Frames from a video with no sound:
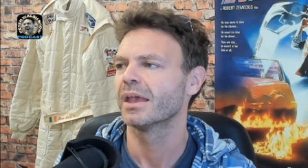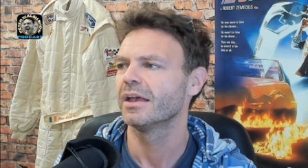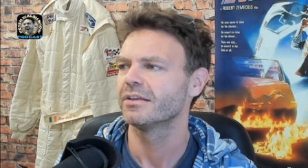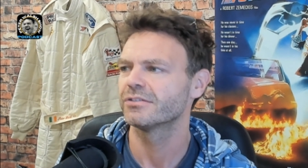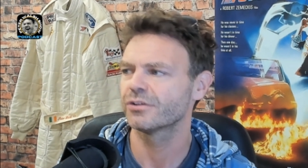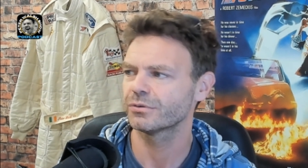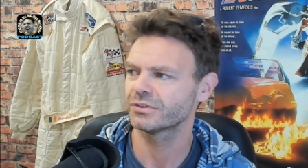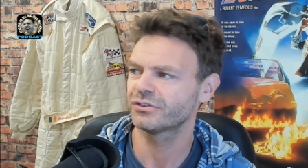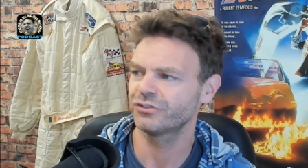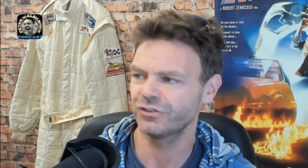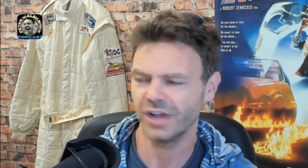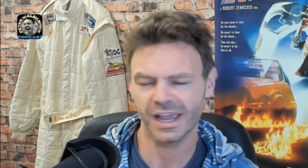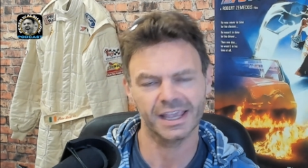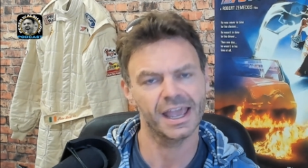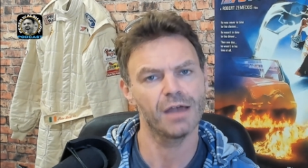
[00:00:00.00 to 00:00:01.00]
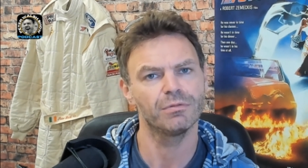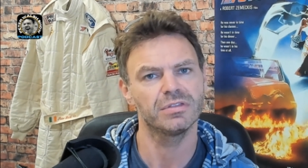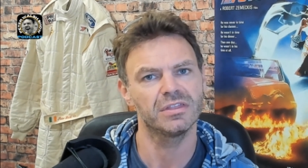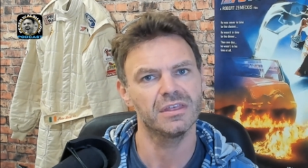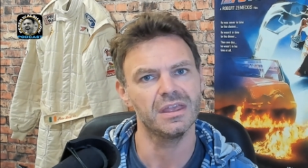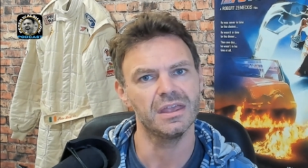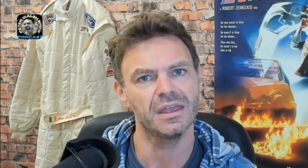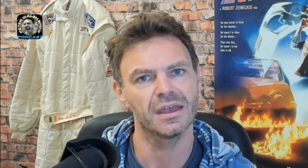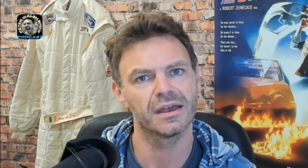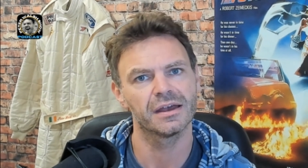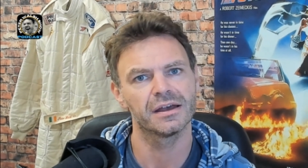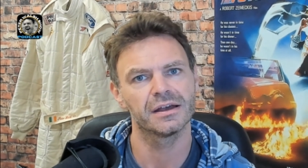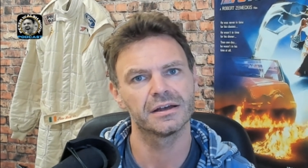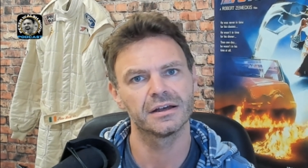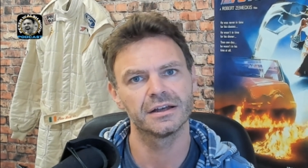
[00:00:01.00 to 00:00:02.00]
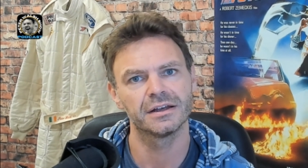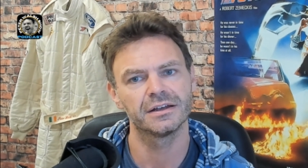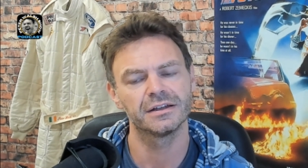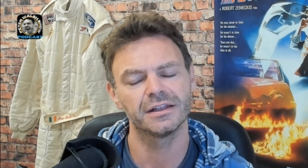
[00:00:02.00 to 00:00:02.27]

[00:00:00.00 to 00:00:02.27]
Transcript: So check out the, uh,